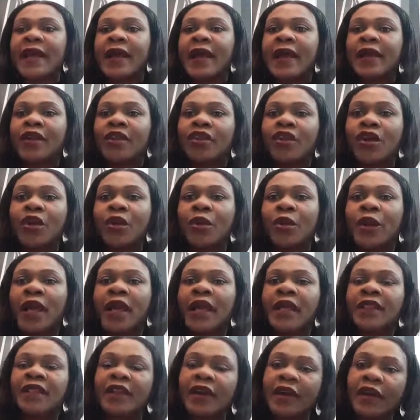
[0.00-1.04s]
in
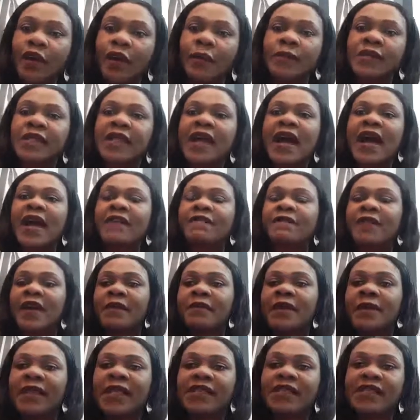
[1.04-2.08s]
the homes, have family
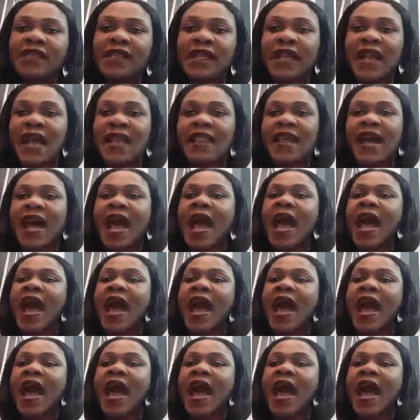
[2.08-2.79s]
meals together,